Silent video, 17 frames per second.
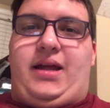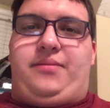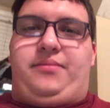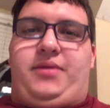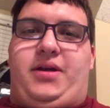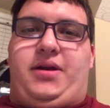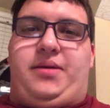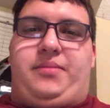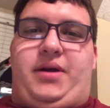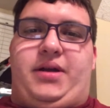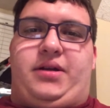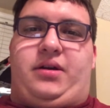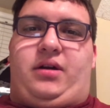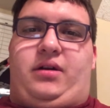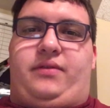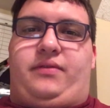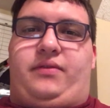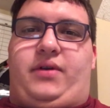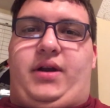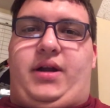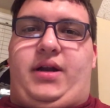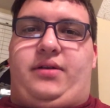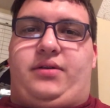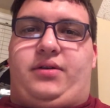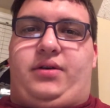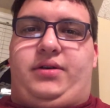and me and my
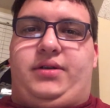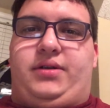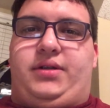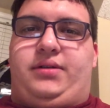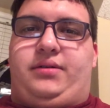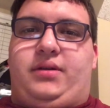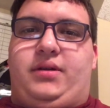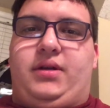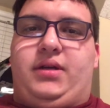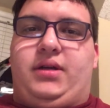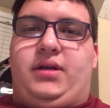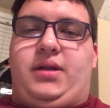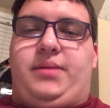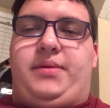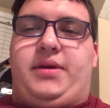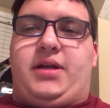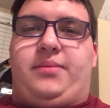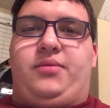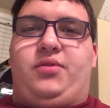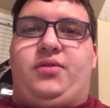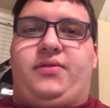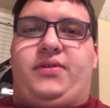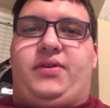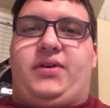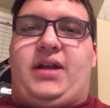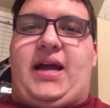girlfriend are going to make a
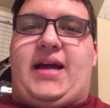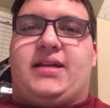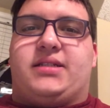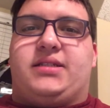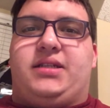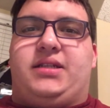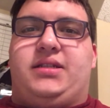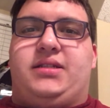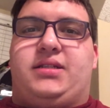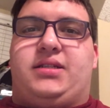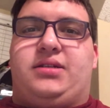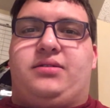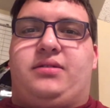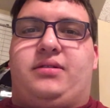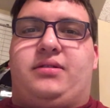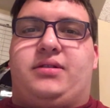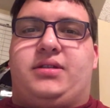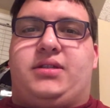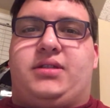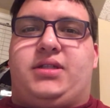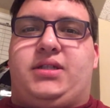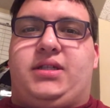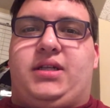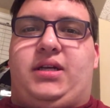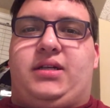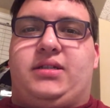movie reaction to
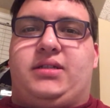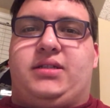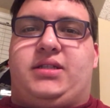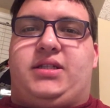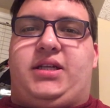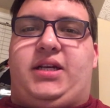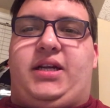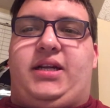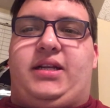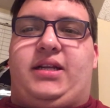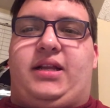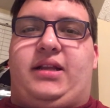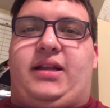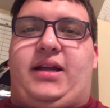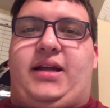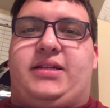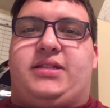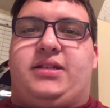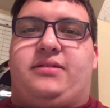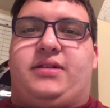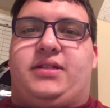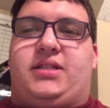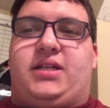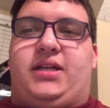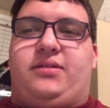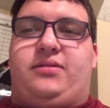Shang-Chi and the Legend of
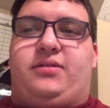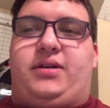the Ten